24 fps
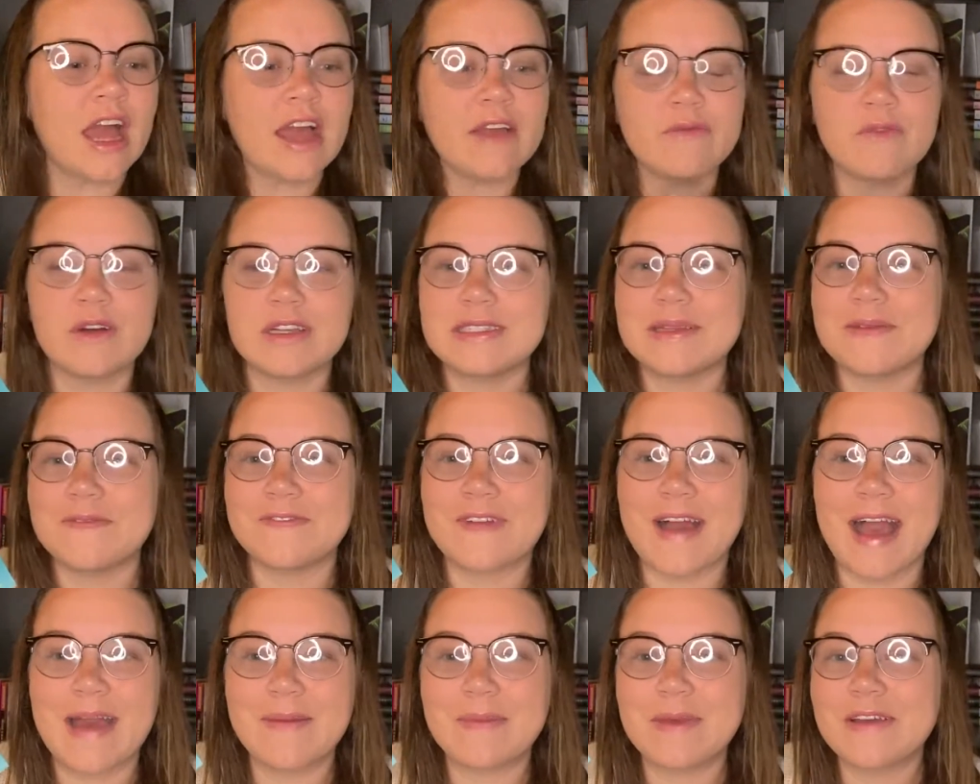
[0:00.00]
wasn't
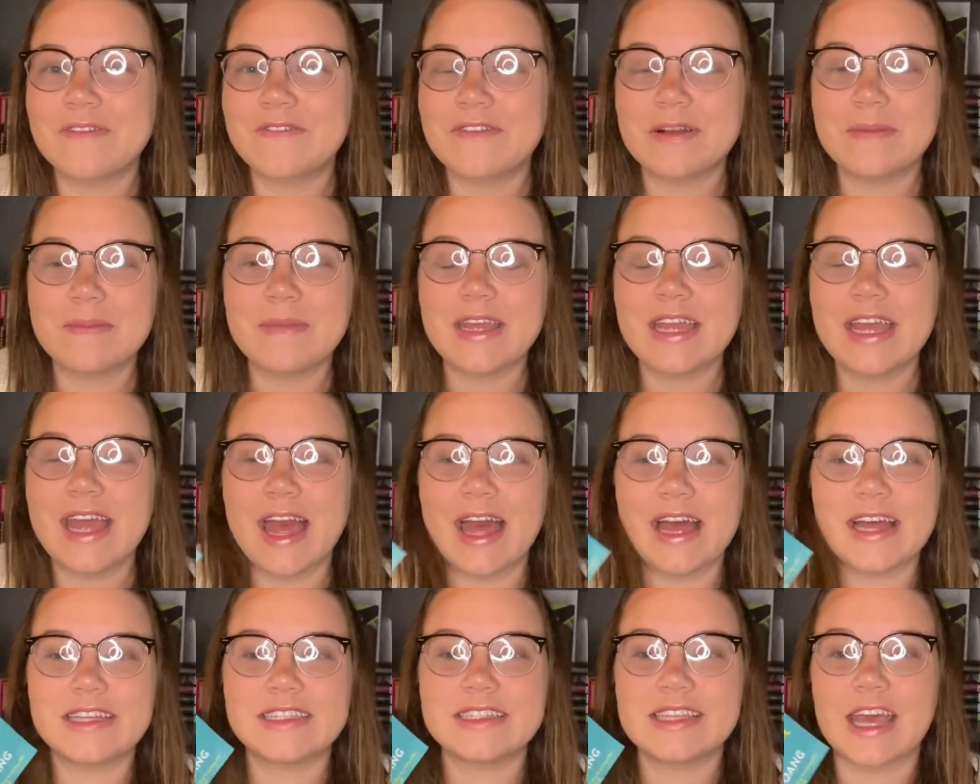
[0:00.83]
vibing for me
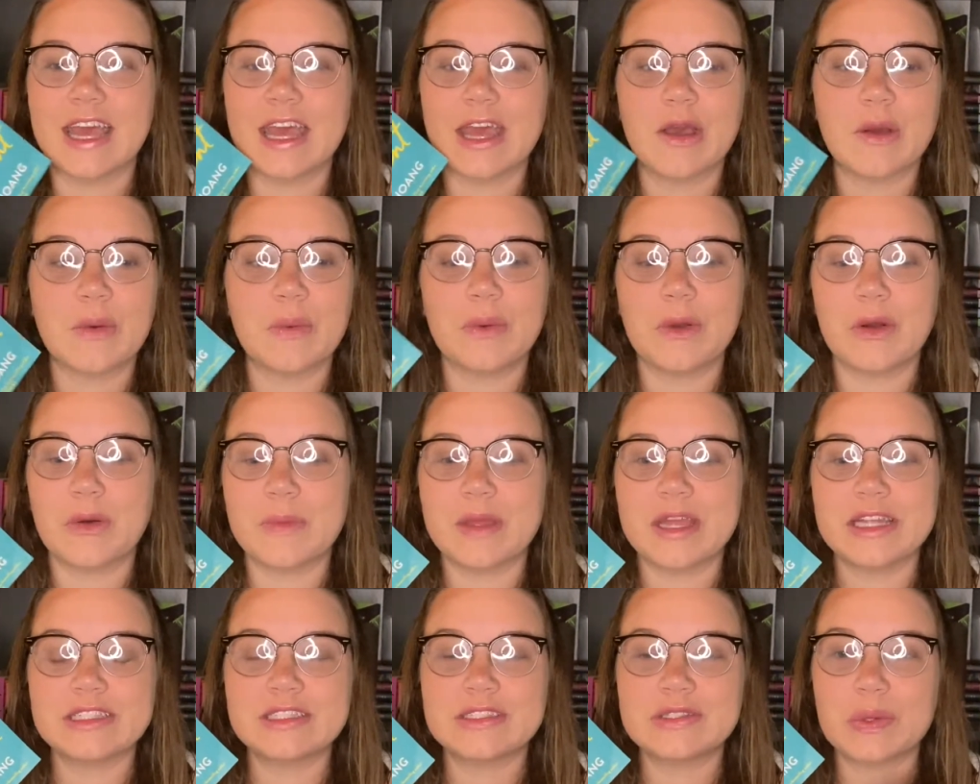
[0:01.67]
as a
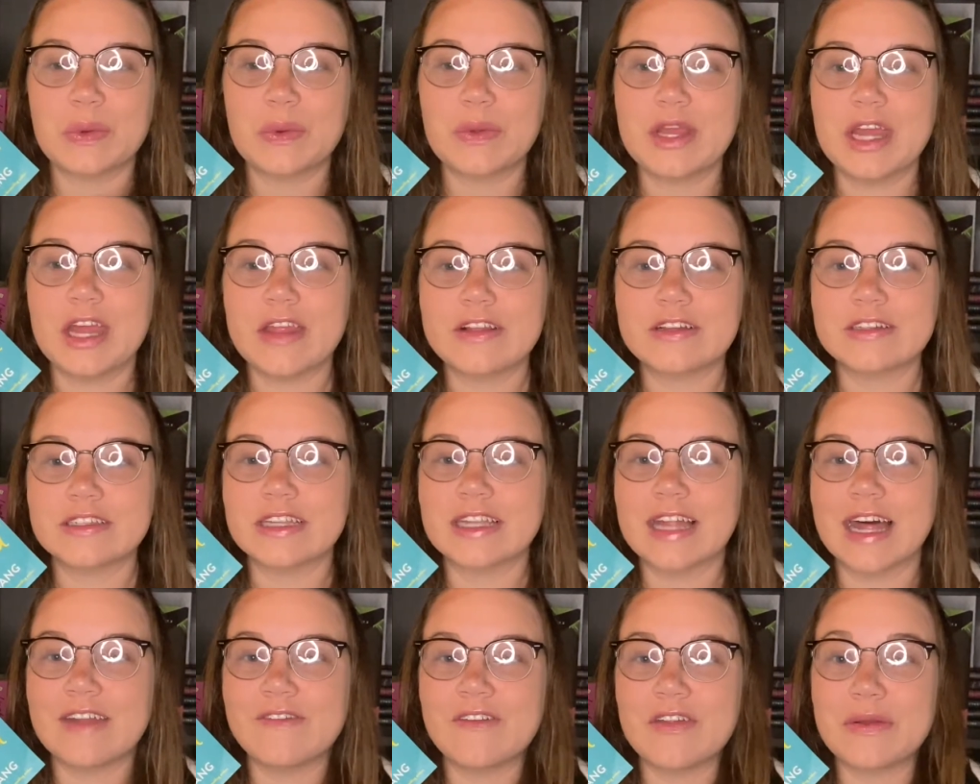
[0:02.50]
romance story, and there's a
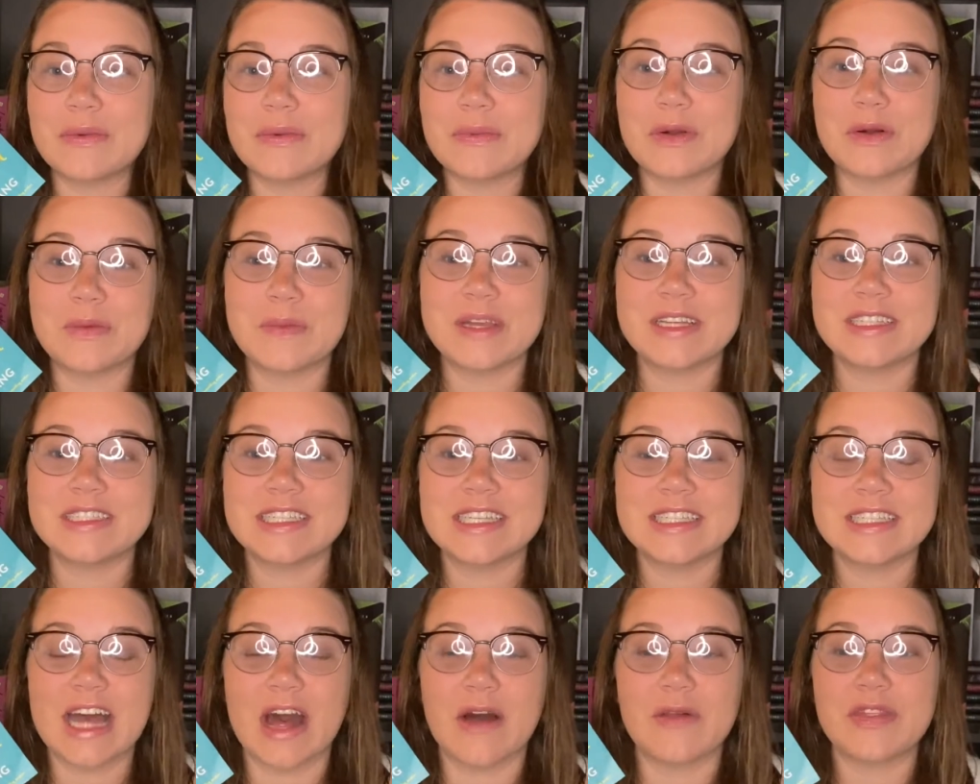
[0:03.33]
lot of other romances
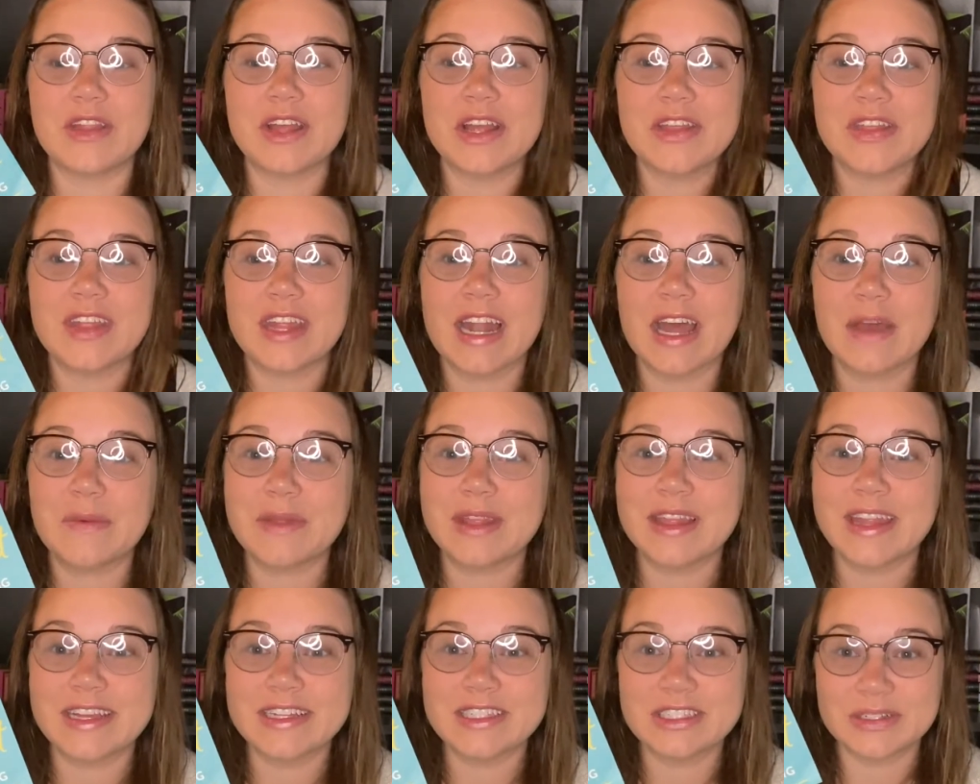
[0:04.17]
out there that I would
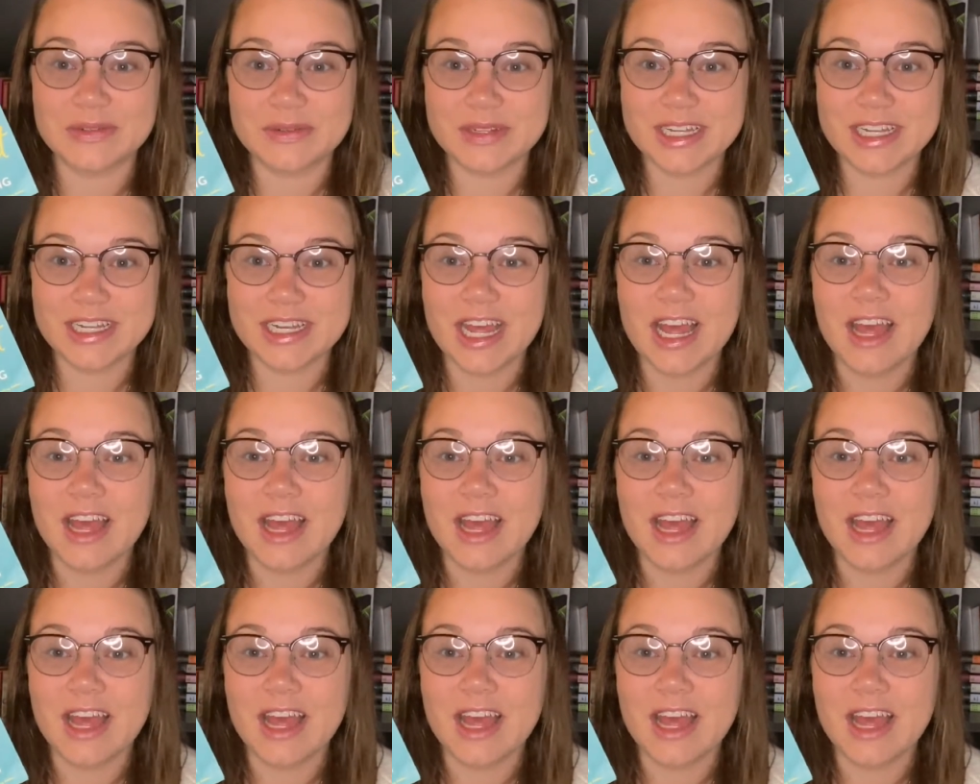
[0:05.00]
like to read